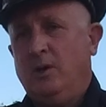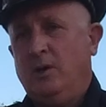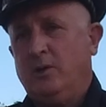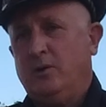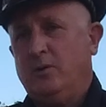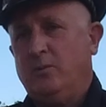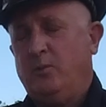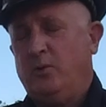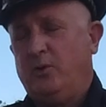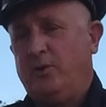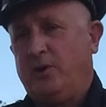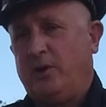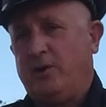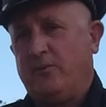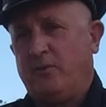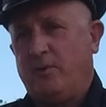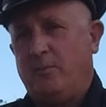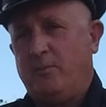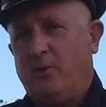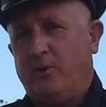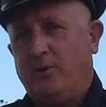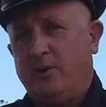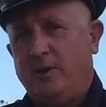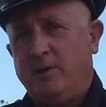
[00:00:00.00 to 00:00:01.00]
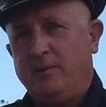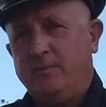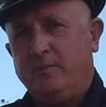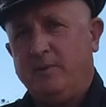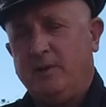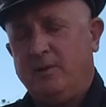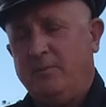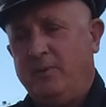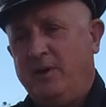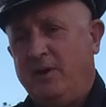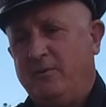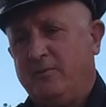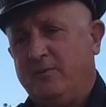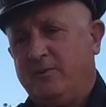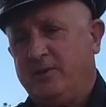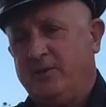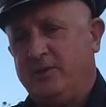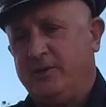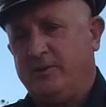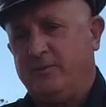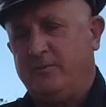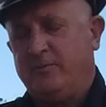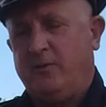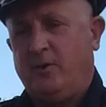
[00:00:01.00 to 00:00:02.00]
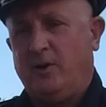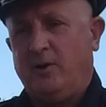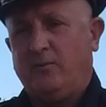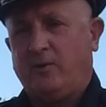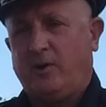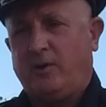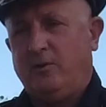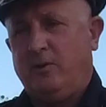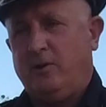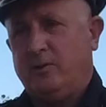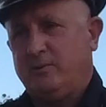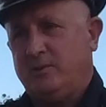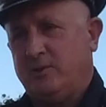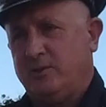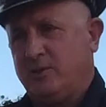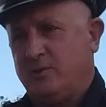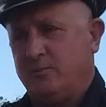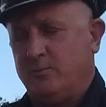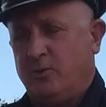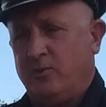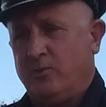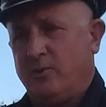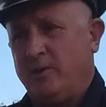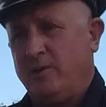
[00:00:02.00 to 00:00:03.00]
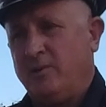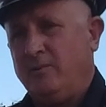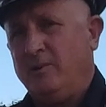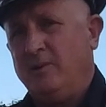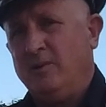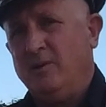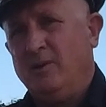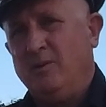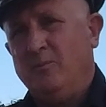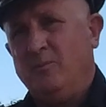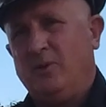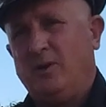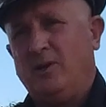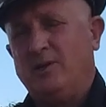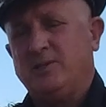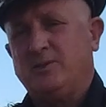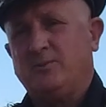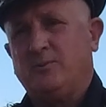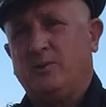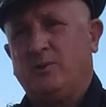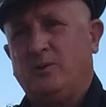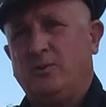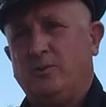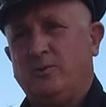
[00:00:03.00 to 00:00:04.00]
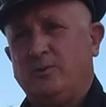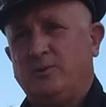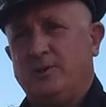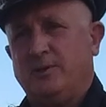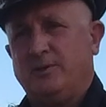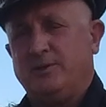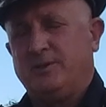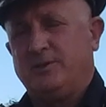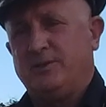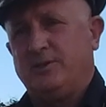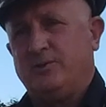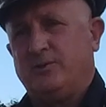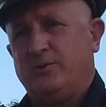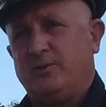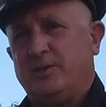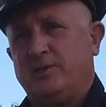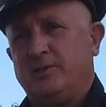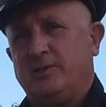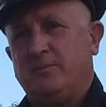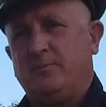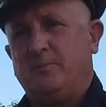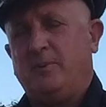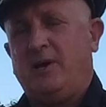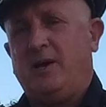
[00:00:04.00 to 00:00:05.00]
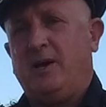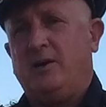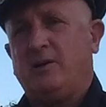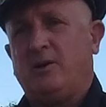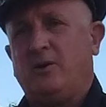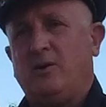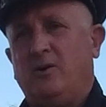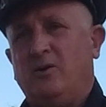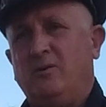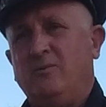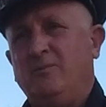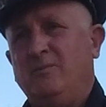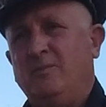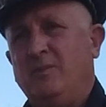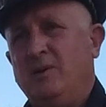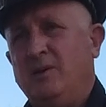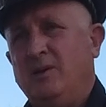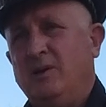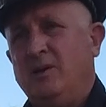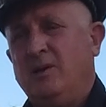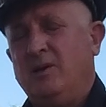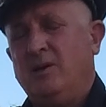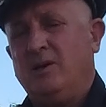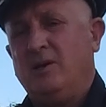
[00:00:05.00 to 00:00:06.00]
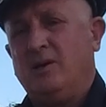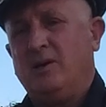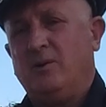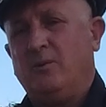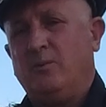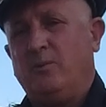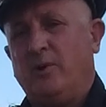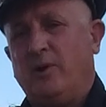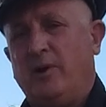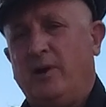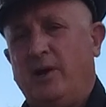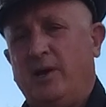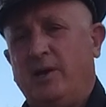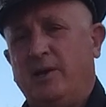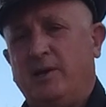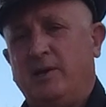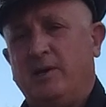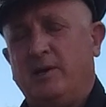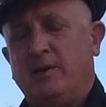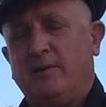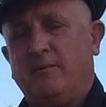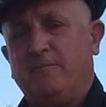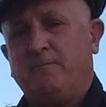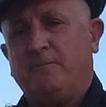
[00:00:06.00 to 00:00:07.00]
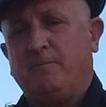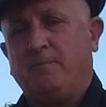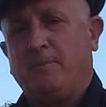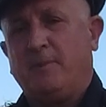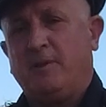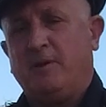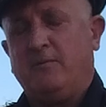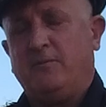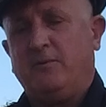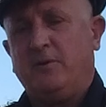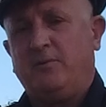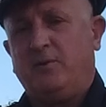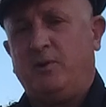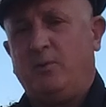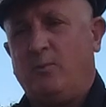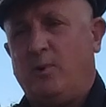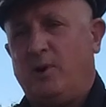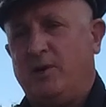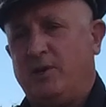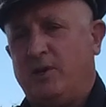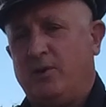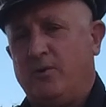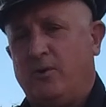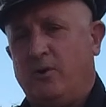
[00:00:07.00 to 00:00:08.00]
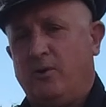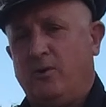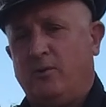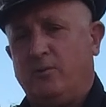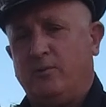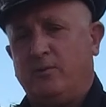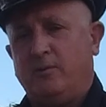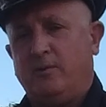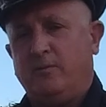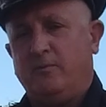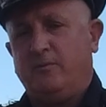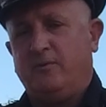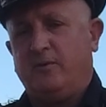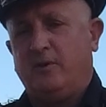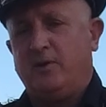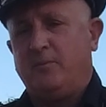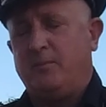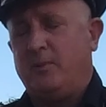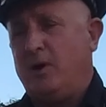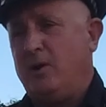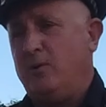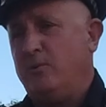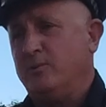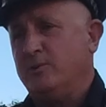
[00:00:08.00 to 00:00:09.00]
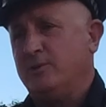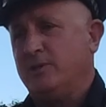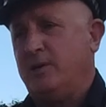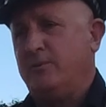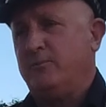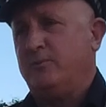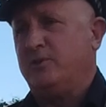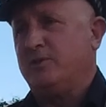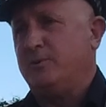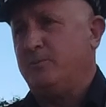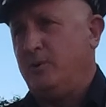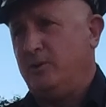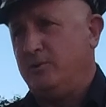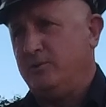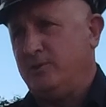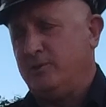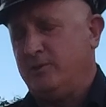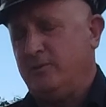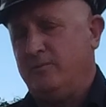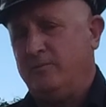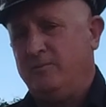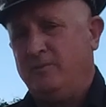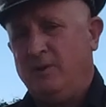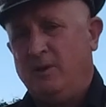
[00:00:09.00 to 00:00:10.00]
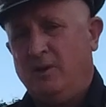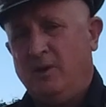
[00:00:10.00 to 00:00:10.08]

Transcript: Good morning, everybody. At about 5 o'clock this morning, police were called to this address at Park Holme, where a 51-year-old female was unresponsive.